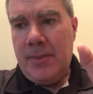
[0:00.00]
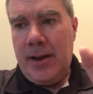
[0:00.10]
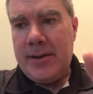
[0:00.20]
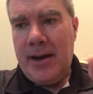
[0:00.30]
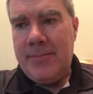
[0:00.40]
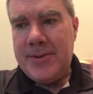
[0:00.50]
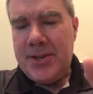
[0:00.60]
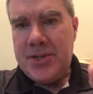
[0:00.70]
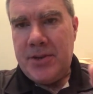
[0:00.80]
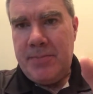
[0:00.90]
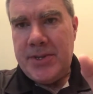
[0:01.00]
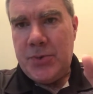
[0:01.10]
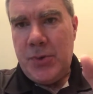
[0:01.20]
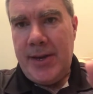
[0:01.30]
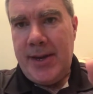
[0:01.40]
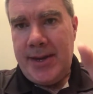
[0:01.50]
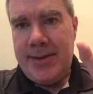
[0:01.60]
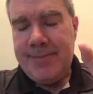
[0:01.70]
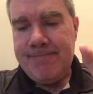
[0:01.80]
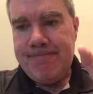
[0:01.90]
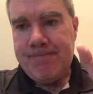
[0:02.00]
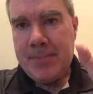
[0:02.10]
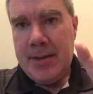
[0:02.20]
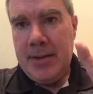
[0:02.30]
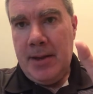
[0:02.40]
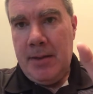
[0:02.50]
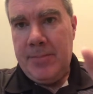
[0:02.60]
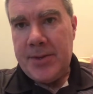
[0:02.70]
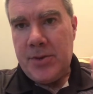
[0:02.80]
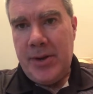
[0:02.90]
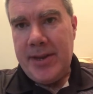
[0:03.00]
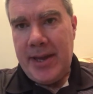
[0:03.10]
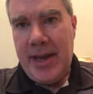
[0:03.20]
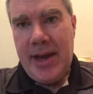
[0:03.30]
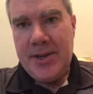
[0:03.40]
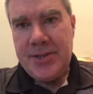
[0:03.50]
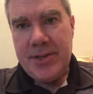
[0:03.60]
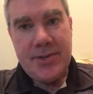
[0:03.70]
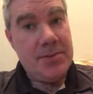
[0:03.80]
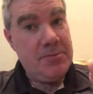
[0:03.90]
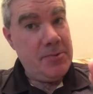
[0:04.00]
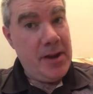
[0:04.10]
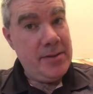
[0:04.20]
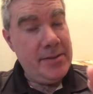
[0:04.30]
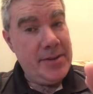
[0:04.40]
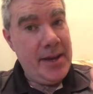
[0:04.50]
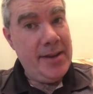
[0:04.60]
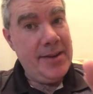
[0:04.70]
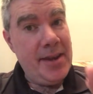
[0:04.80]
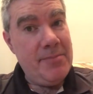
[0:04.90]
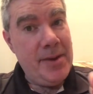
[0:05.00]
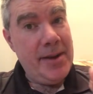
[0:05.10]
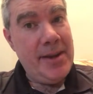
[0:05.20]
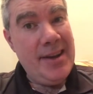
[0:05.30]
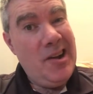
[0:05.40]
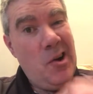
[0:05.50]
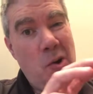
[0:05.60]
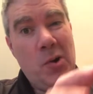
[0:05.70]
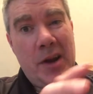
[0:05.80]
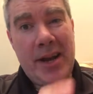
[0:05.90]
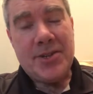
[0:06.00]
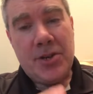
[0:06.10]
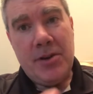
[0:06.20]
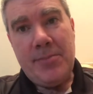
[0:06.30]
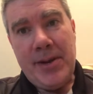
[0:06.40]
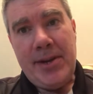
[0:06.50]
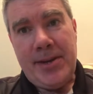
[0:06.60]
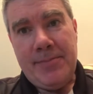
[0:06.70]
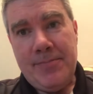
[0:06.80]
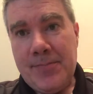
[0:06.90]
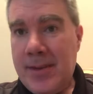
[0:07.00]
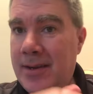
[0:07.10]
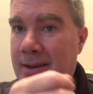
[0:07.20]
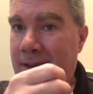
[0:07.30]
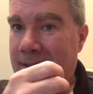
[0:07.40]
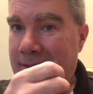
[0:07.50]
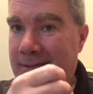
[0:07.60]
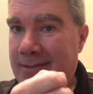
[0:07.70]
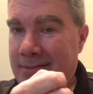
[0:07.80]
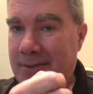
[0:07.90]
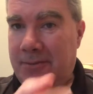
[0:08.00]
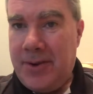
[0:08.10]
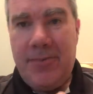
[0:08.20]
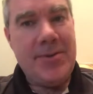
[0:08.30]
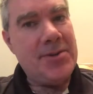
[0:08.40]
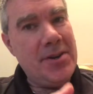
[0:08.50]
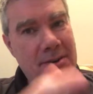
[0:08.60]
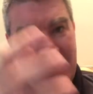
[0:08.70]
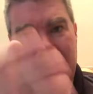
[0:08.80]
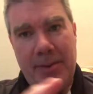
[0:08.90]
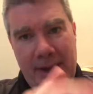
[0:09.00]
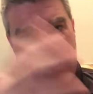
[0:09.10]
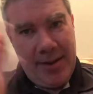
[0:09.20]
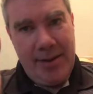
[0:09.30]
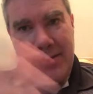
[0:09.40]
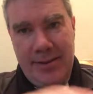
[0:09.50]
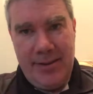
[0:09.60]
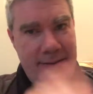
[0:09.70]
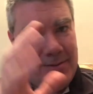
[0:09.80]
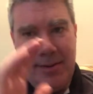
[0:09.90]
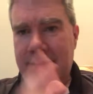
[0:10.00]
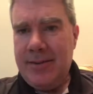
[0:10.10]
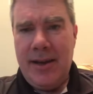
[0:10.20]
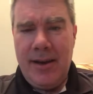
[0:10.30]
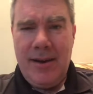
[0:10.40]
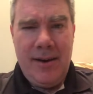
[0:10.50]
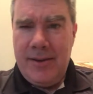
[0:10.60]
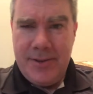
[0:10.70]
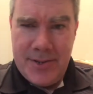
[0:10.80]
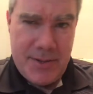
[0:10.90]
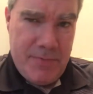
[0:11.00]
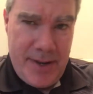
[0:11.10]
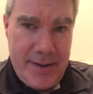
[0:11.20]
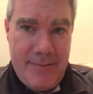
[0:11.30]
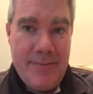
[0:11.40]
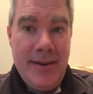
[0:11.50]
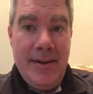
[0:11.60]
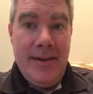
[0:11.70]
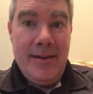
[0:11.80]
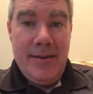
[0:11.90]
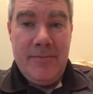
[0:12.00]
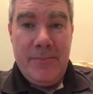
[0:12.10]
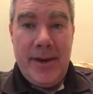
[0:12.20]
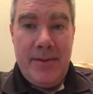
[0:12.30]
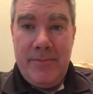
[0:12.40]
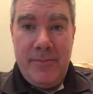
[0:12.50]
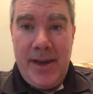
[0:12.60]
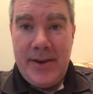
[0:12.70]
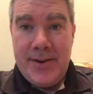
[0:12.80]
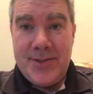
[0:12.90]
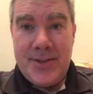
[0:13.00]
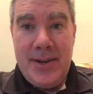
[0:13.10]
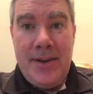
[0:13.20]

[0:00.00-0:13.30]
a competition between Bitcoin Cash as regular day-to-day money or XRP. The Federal Reserve and the banking and all those big money makers,